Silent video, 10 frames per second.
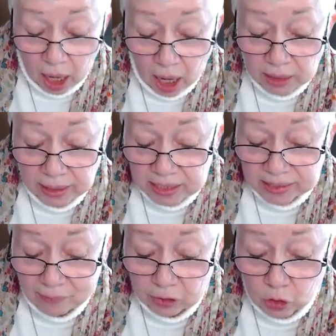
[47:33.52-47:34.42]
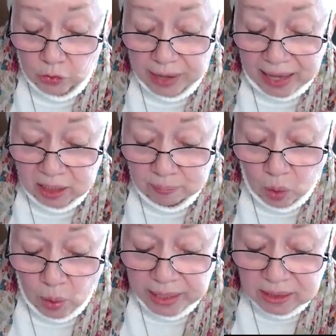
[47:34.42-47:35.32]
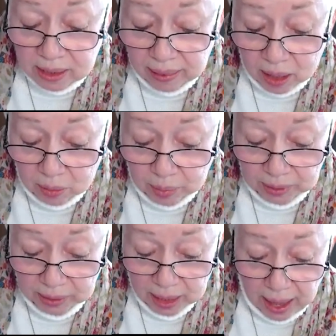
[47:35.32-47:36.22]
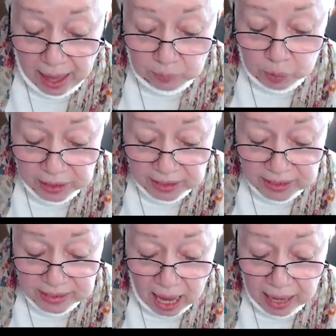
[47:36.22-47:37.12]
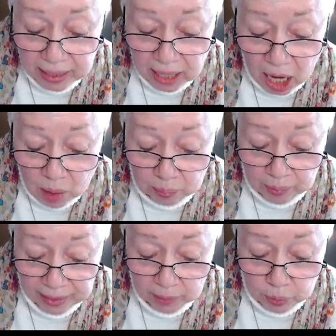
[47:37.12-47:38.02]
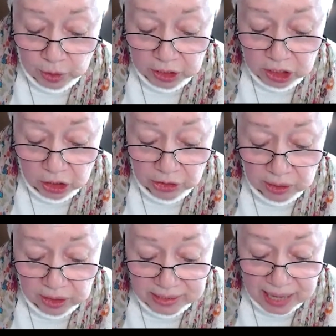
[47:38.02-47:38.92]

God has never created a boys' club and put a sign up that puts girls